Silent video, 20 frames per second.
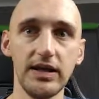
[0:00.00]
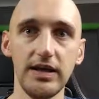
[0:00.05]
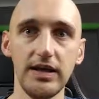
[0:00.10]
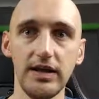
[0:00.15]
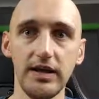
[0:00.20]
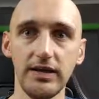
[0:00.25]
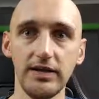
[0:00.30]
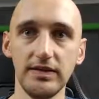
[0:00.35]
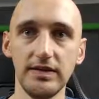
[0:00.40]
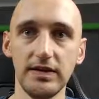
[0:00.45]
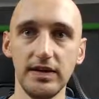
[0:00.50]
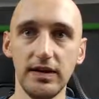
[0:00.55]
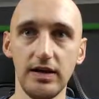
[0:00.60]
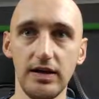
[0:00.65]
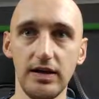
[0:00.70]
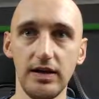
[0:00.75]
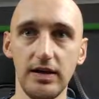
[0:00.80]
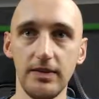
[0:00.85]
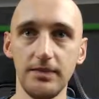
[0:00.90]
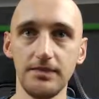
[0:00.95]
and
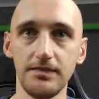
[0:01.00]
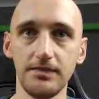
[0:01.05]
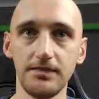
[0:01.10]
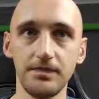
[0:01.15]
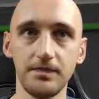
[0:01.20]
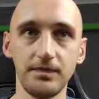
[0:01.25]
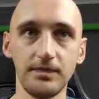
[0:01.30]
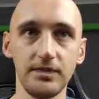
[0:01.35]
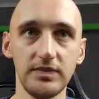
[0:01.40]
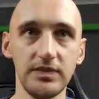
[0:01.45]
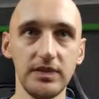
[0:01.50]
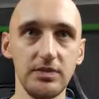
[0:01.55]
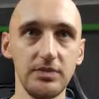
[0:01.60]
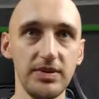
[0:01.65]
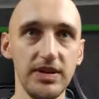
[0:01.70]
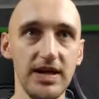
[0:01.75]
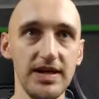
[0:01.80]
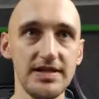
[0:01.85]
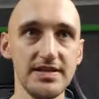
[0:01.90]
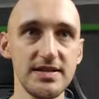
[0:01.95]
the
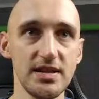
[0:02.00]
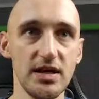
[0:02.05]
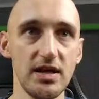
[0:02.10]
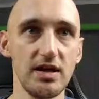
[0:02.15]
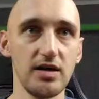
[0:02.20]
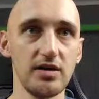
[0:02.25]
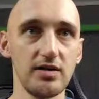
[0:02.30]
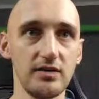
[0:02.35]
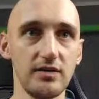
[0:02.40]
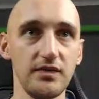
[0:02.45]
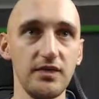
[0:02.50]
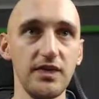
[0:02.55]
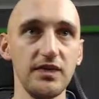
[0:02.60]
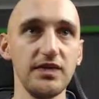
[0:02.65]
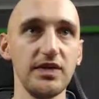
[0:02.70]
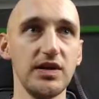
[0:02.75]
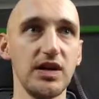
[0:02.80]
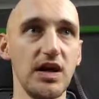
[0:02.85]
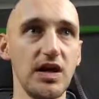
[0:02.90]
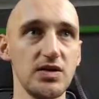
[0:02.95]
blinds are
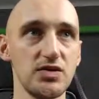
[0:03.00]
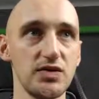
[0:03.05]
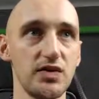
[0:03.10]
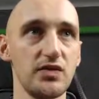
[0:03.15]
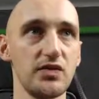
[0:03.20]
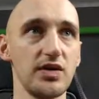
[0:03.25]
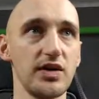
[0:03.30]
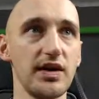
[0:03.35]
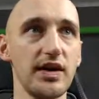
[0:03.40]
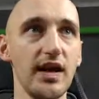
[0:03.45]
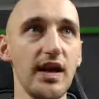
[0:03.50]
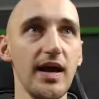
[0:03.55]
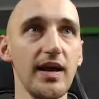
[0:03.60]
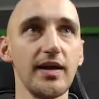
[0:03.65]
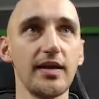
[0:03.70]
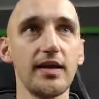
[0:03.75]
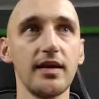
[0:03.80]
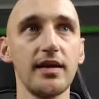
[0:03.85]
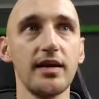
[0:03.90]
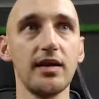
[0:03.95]
1500 3k
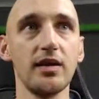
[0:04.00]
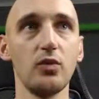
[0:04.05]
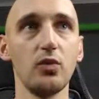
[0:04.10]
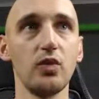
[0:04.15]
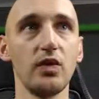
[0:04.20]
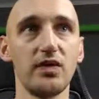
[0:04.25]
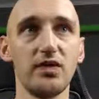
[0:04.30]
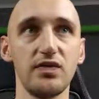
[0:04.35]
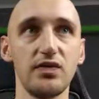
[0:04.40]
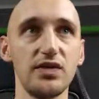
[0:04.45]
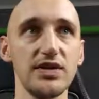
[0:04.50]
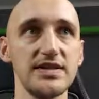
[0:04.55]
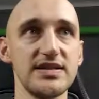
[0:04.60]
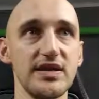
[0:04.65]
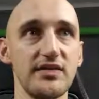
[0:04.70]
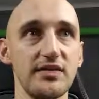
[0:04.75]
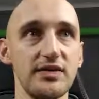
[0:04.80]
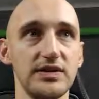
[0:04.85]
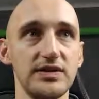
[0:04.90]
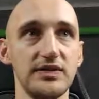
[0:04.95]
with
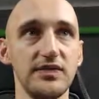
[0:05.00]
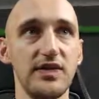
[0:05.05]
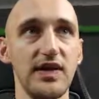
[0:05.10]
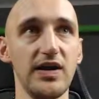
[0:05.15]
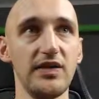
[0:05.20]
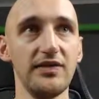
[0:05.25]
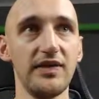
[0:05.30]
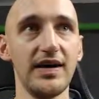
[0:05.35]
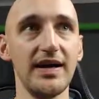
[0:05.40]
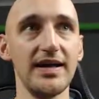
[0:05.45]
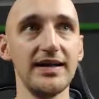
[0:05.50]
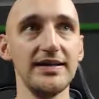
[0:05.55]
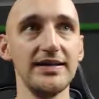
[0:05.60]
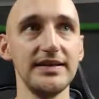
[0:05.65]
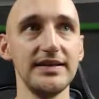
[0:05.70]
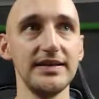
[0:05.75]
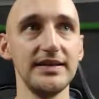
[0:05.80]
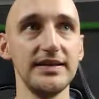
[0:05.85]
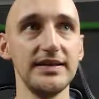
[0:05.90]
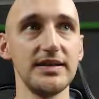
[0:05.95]
375 ante.